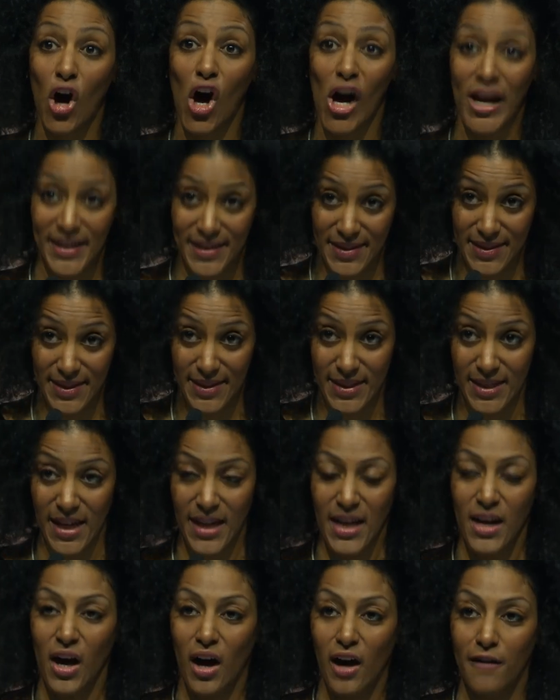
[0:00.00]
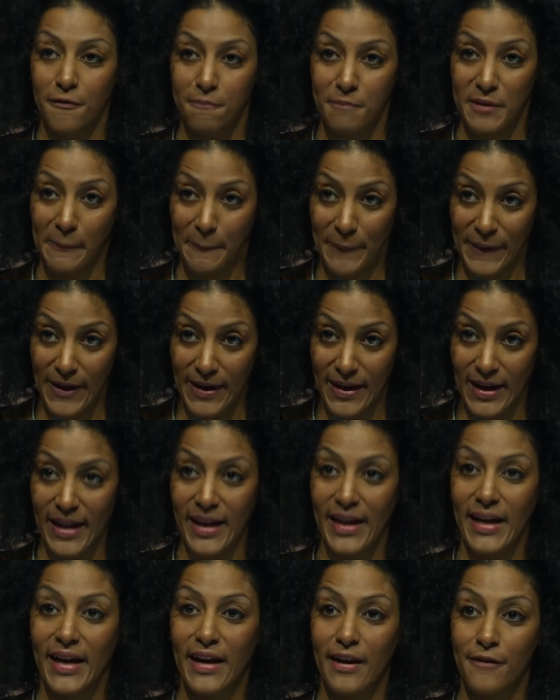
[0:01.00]
rights of people
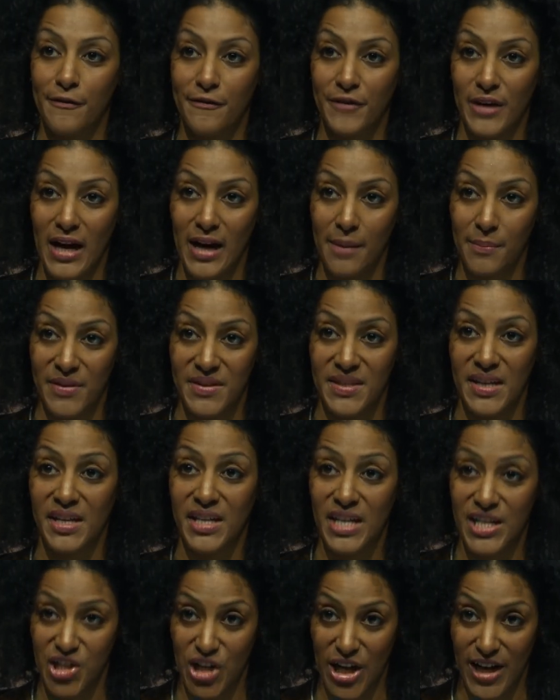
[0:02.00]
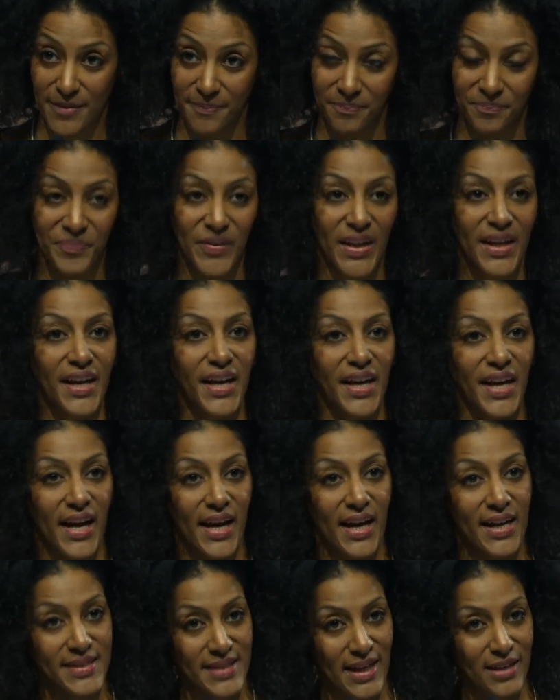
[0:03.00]
from the region,
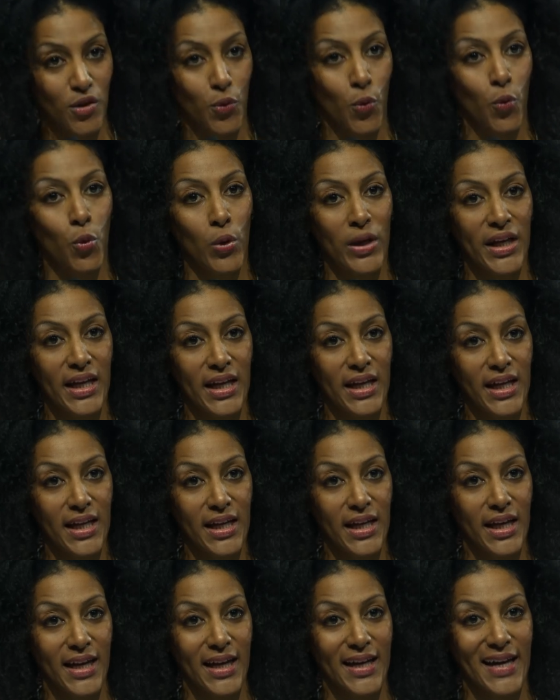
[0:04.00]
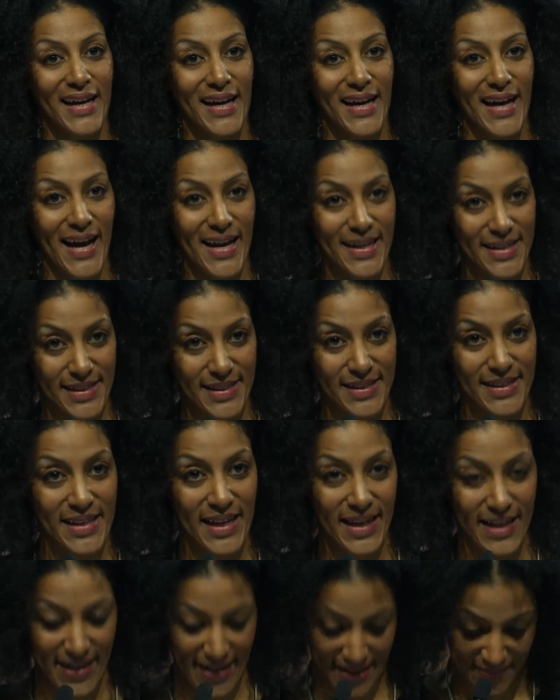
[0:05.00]
that we are
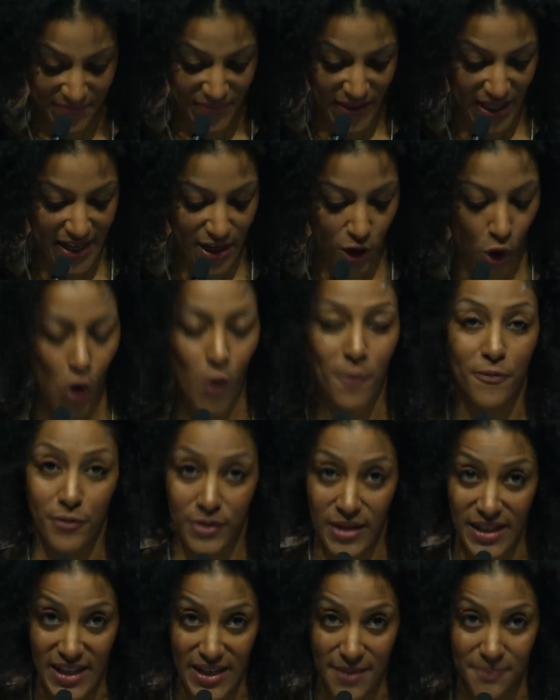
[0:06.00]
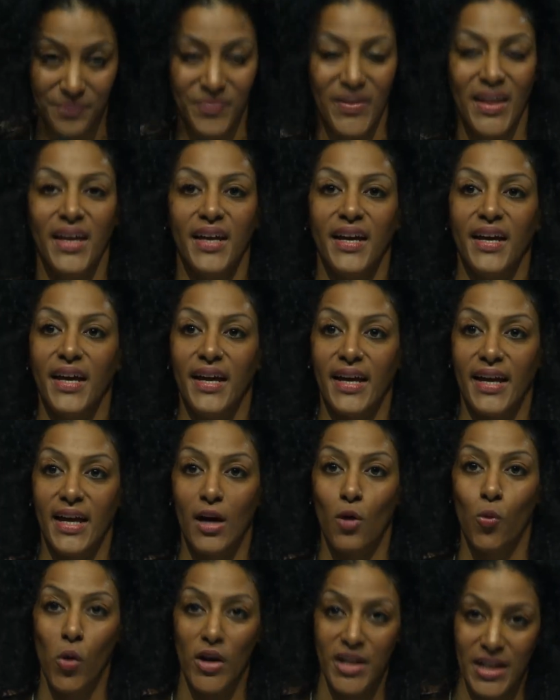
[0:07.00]
still, hopefully,
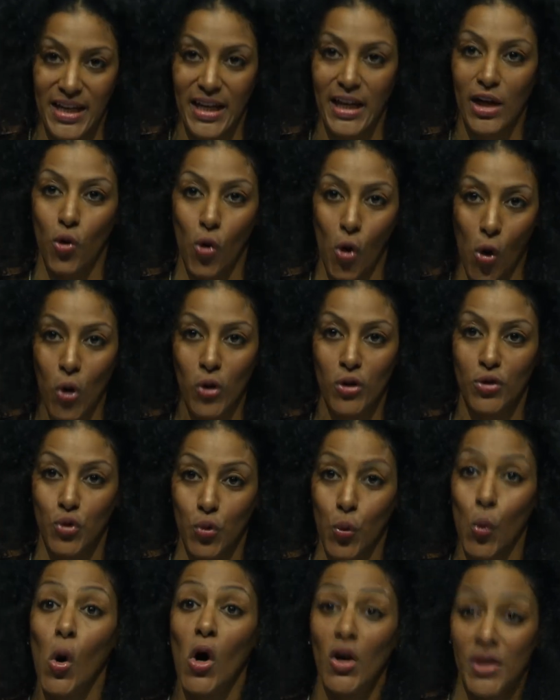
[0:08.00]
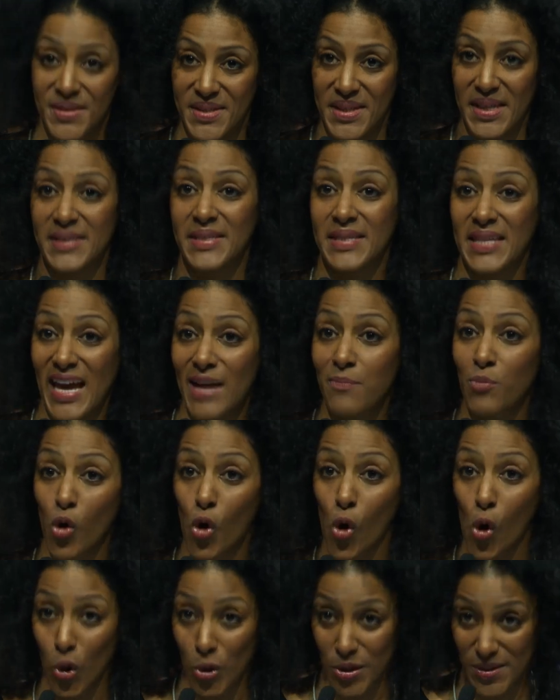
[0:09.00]
working all towards the same
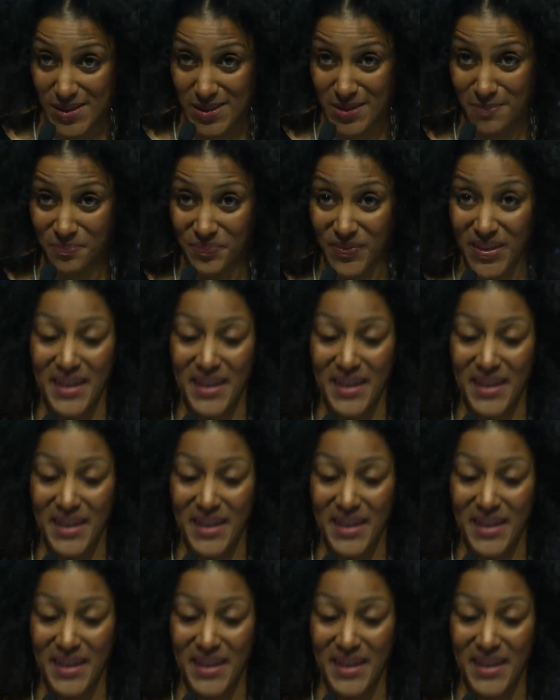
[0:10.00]
goals,